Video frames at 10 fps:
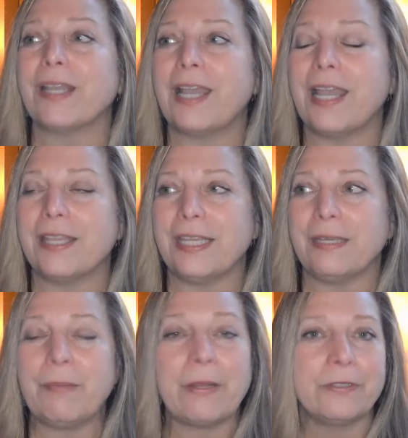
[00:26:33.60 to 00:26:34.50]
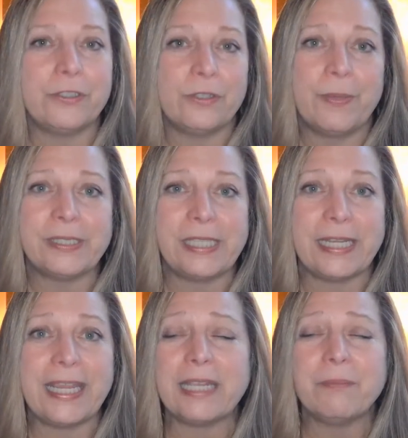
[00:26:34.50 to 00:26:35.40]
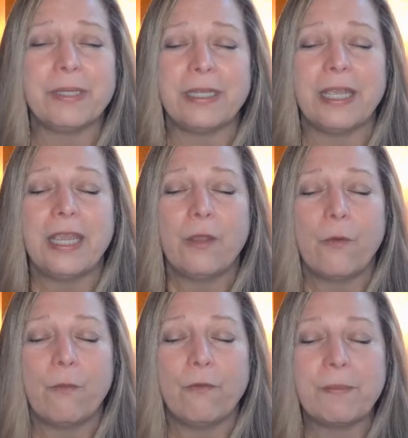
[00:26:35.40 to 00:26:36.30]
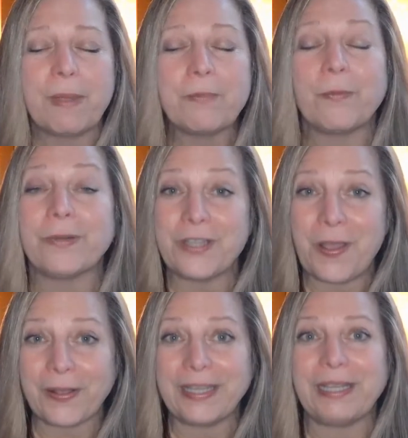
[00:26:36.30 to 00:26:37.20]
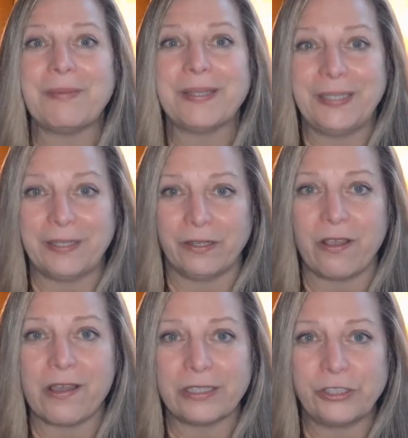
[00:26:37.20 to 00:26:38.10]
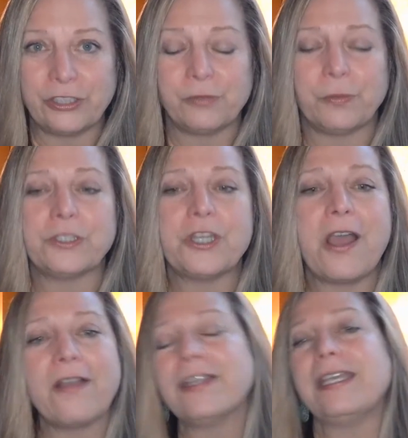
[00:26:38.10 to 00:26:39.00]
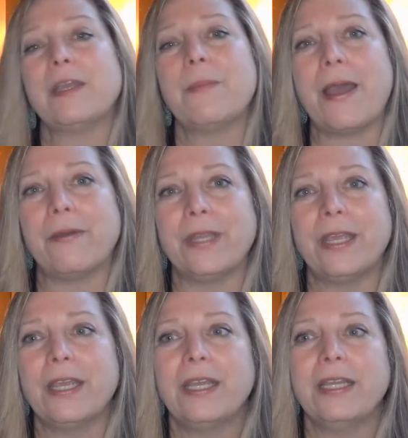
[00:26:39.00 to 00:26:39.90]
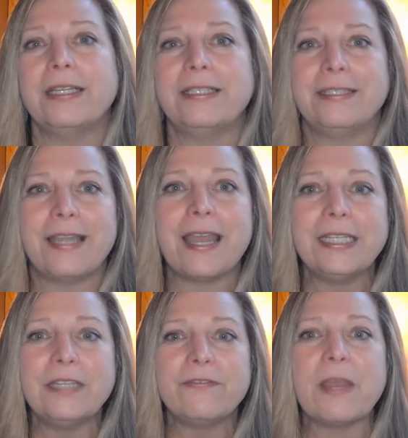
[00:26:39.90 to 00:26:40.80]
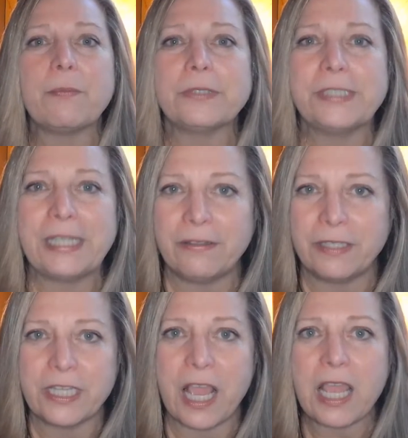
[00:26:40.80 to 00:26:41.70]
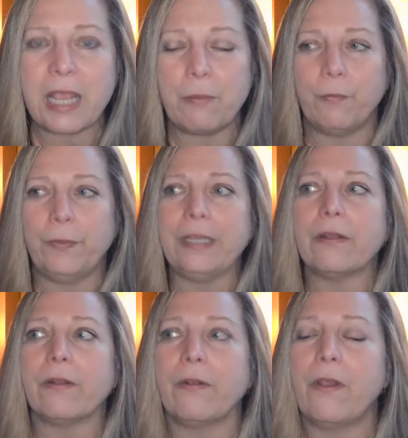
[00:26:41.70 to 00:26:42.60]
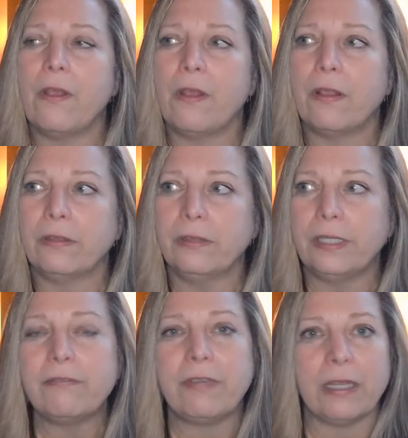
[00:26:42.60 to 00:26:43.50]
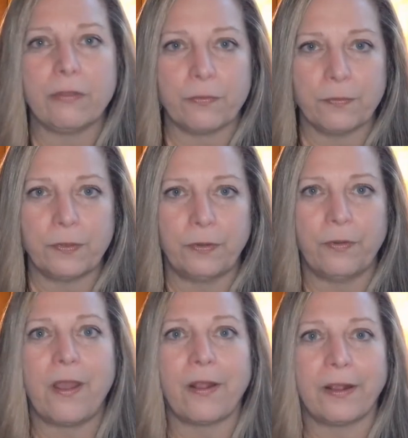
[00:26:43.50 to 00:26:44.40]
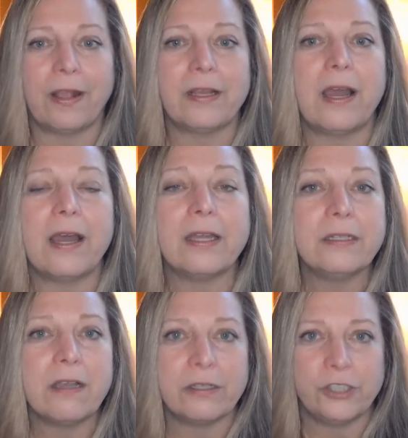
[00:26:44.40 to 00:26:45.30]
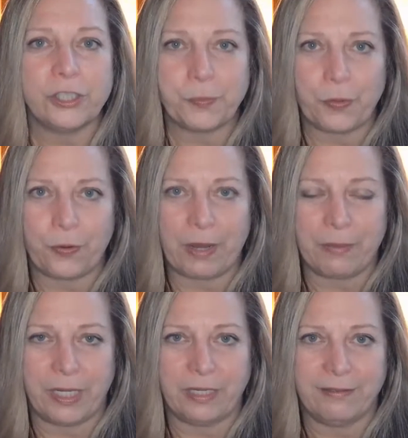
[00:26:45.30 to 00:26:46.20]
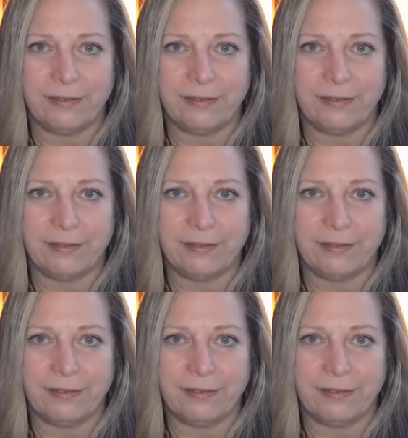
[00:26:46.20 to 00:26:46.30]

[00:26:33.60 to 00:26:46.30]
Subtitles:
I think parents do the best they can, but remember, we're talking about the unconscious. We're talking about 95% of the time we are living through our unconscious programming.